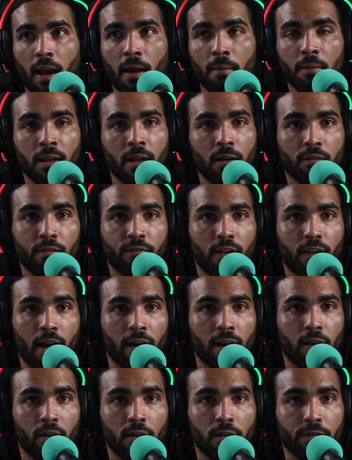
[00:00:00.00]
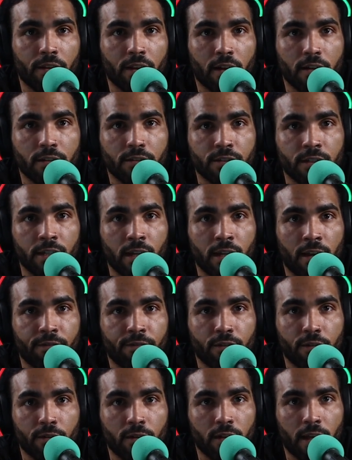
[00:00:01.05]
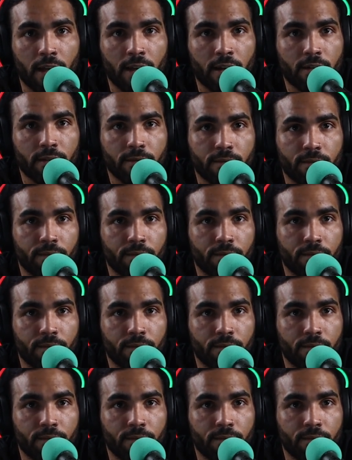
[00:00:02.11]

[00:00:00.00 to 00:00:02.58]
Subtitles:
mean, I was flying all over the country. I flew to like